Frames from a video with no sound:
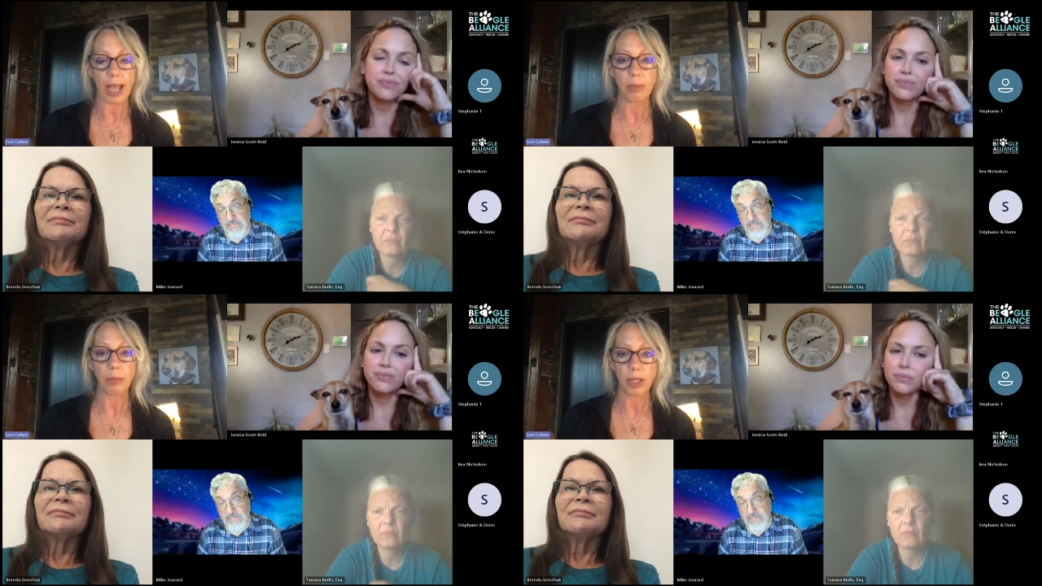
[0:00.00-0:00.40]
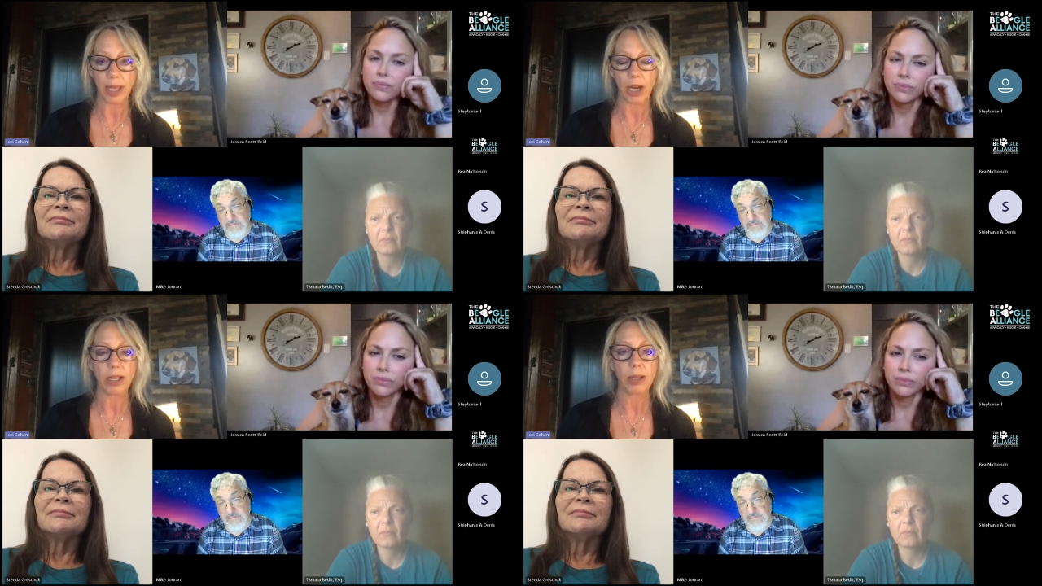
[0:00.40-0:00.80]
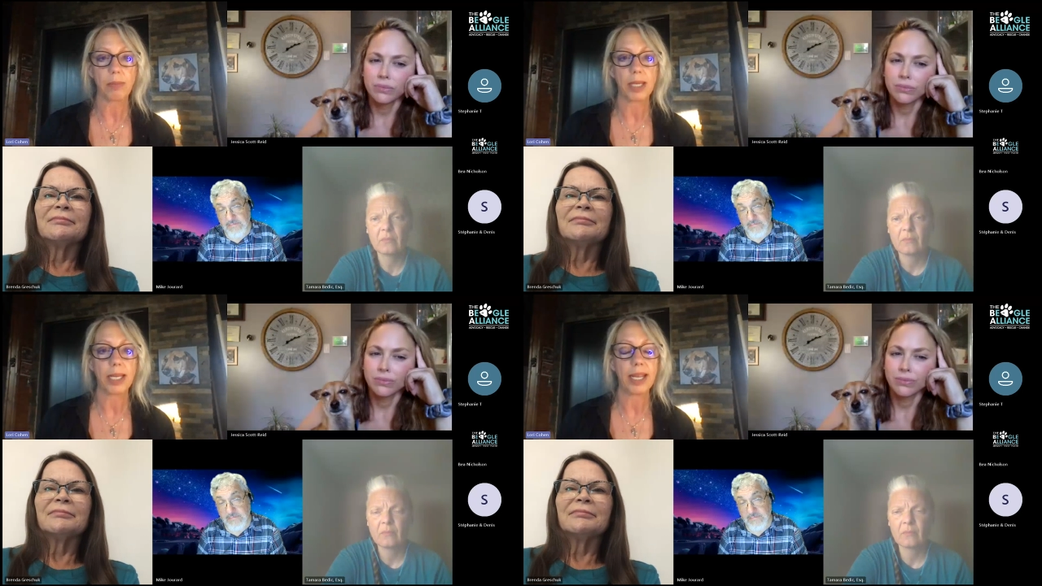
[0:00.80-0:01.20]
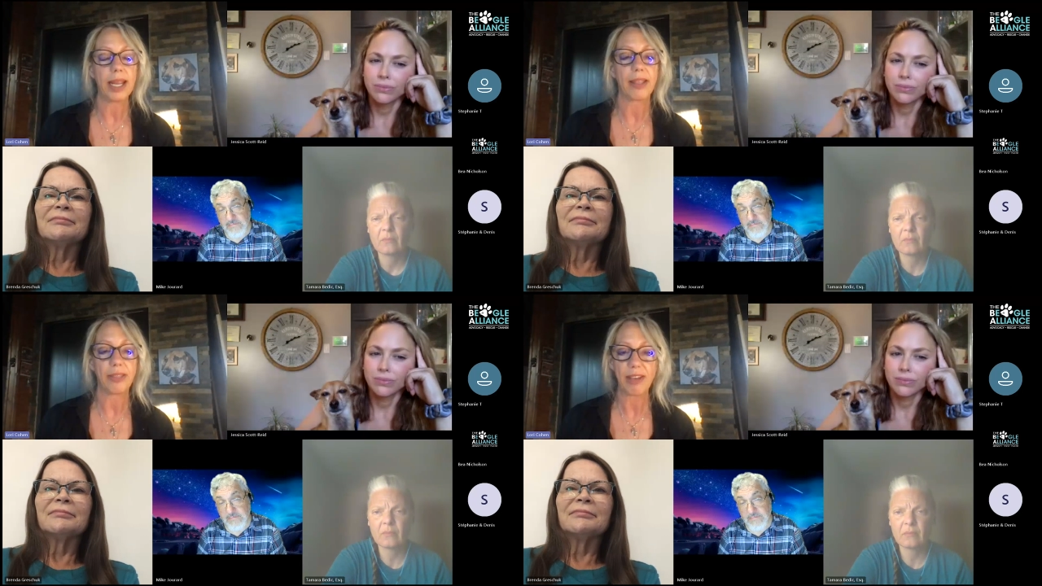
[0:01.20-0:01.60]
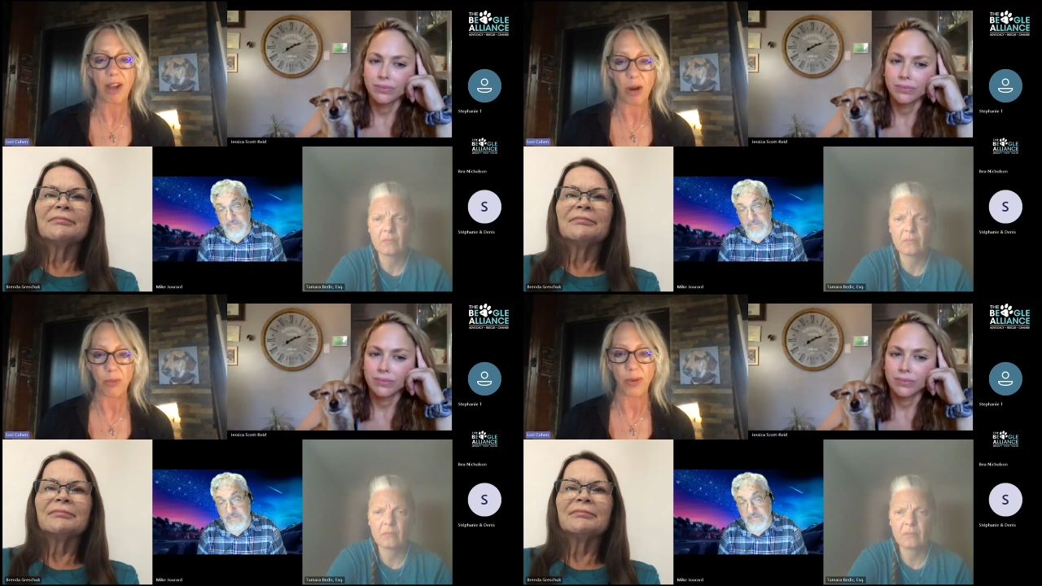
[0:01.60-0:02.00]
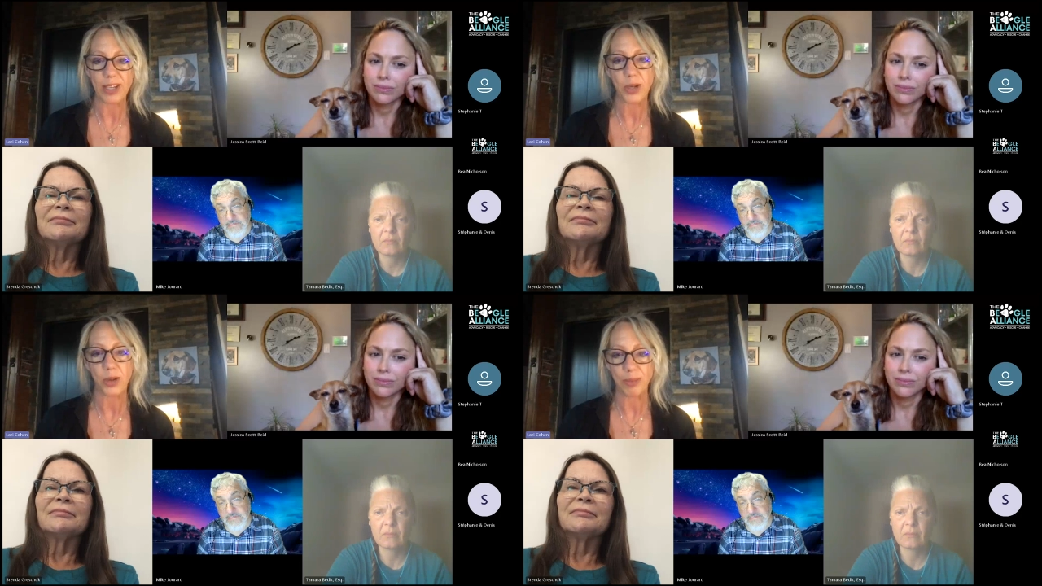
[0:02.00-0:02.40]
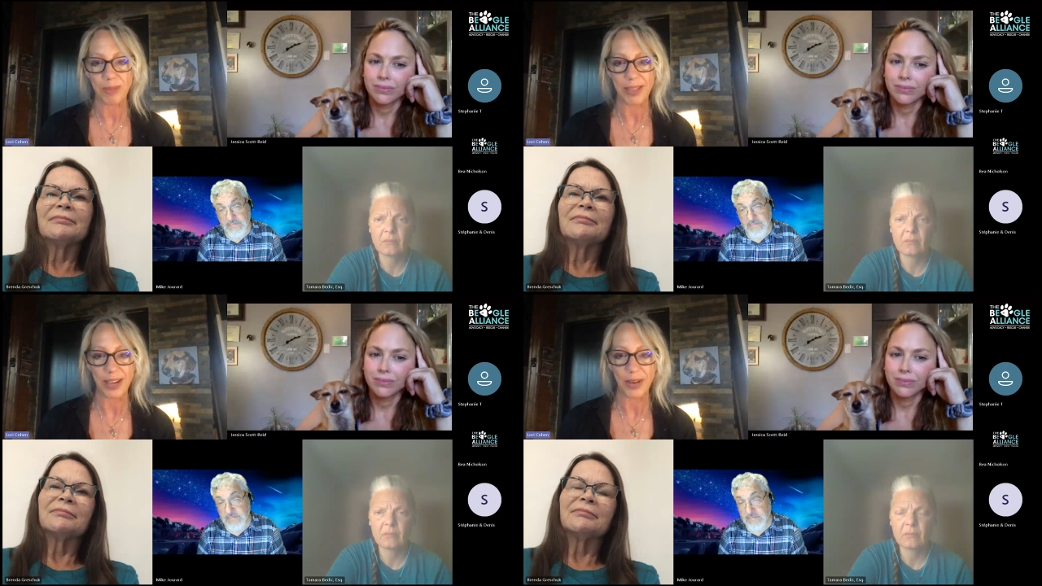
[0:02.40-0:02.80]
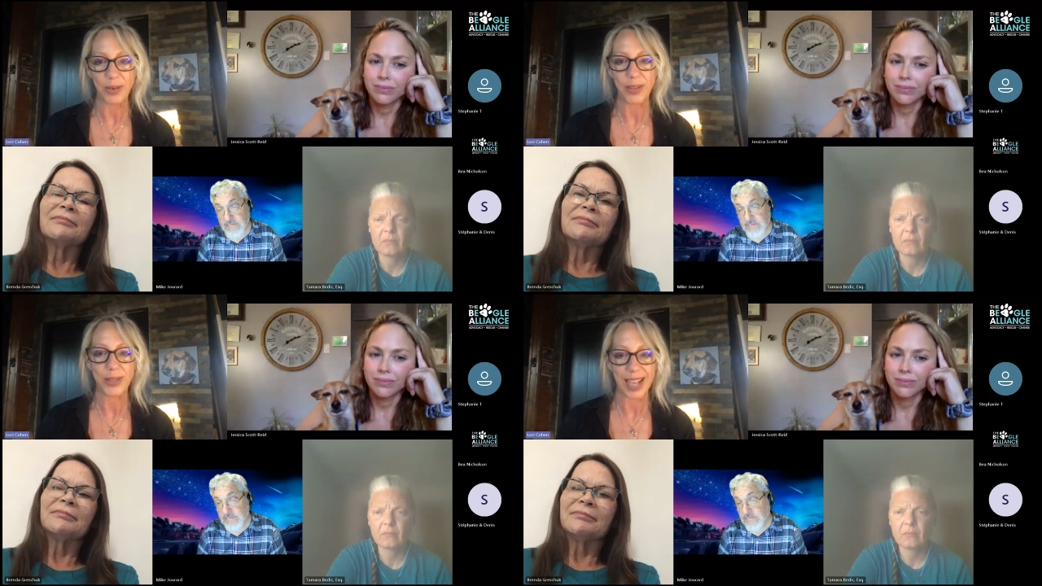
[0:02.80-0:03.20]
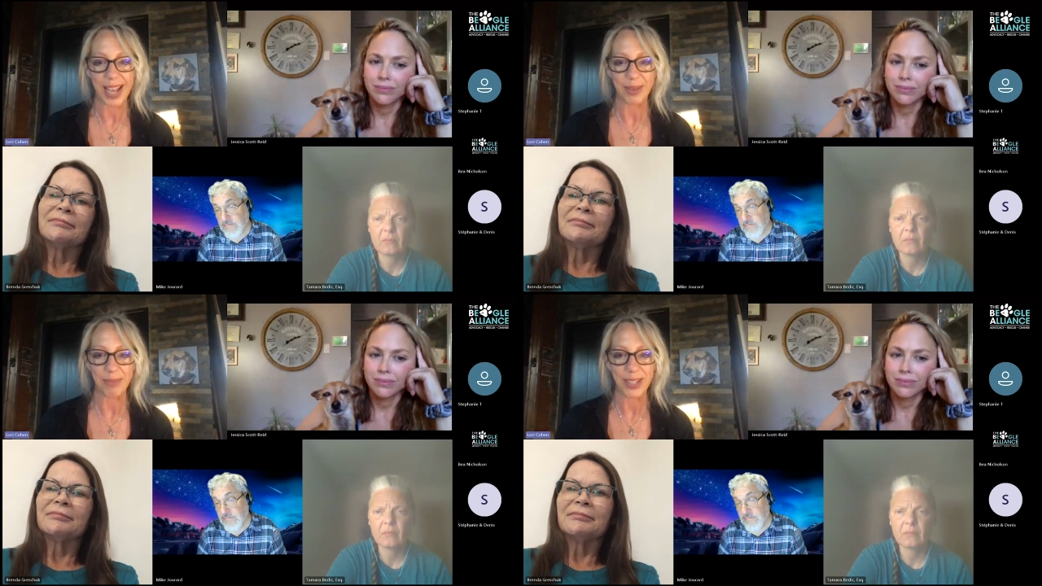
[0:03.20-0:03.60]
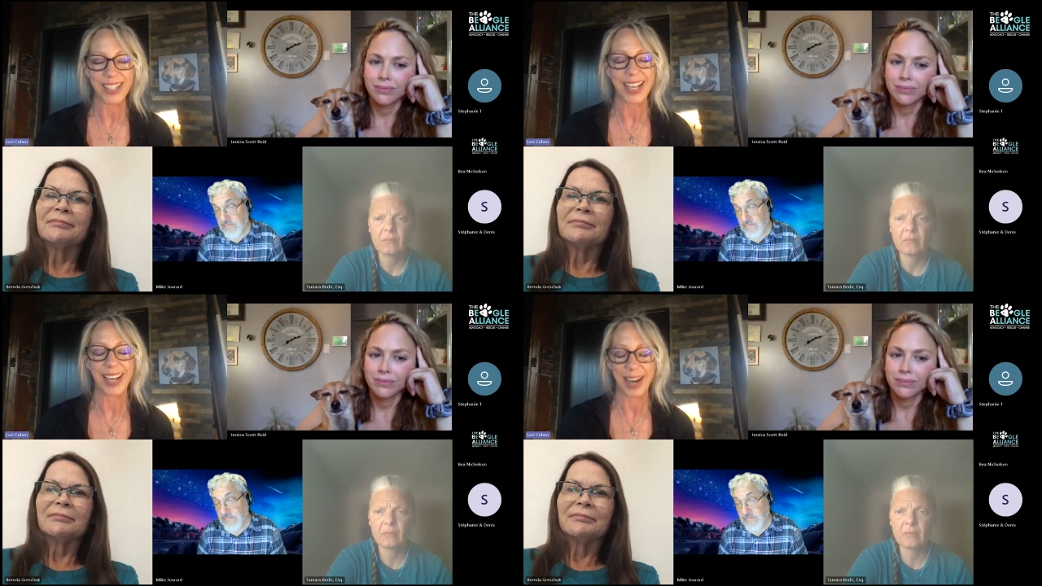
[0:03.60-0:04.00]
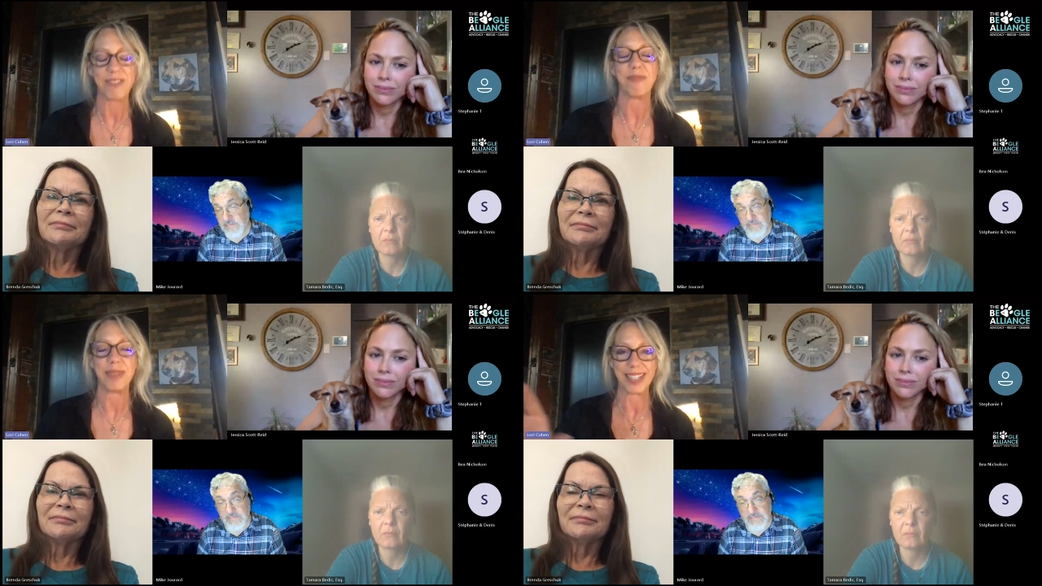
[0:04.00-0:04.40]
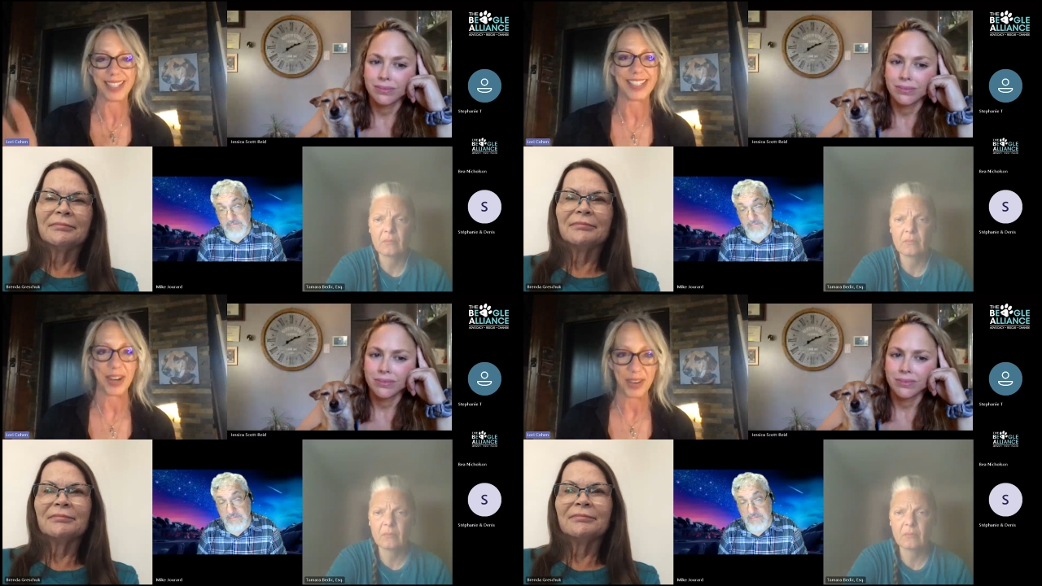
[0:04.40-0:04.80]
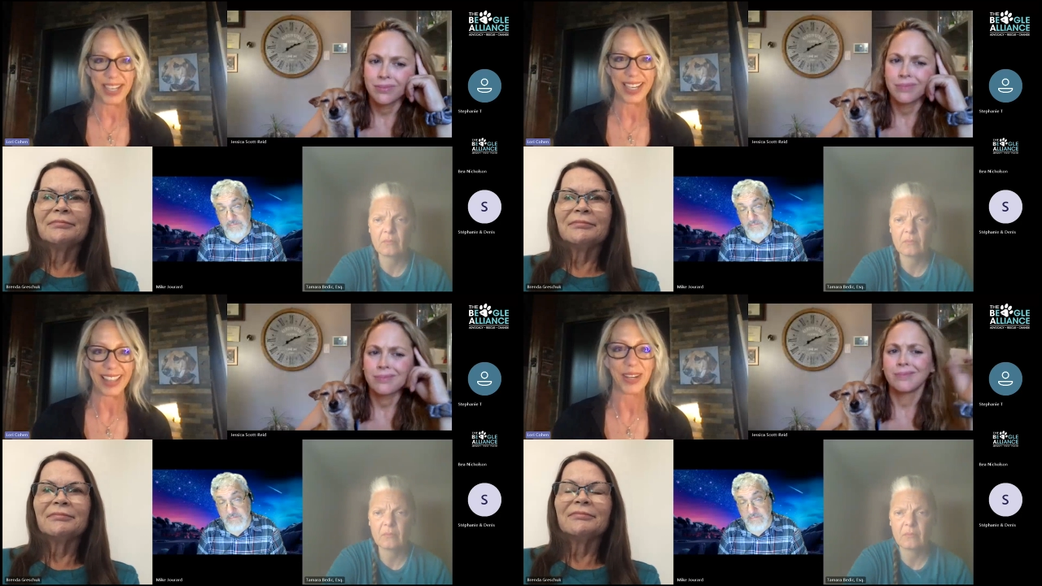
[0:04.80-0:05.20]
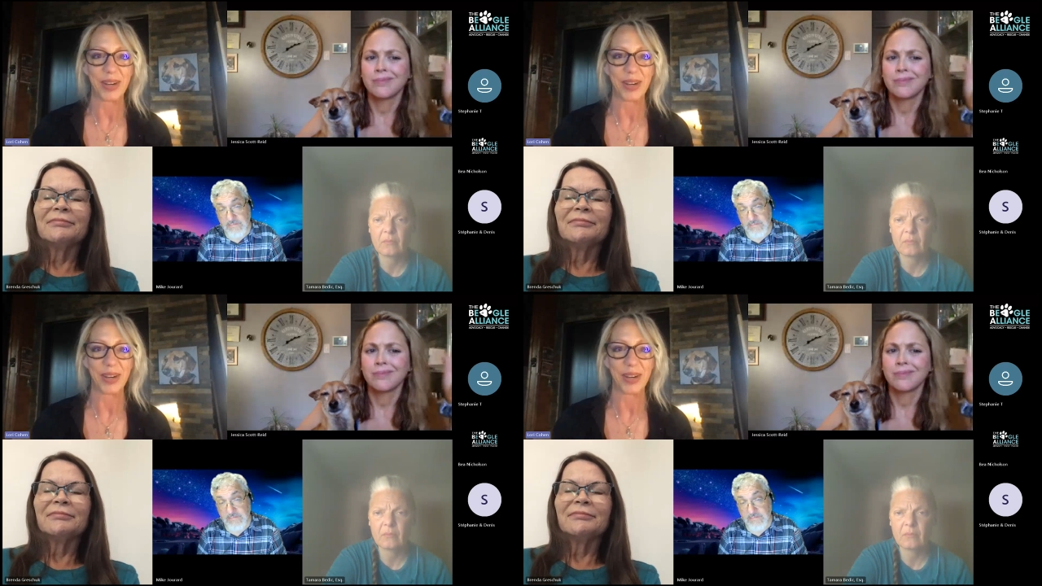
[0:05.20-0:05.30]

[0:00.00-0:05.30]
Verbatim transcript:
Speaker 1: animal care committee and they've outright told me they don't use animals and I've been staring at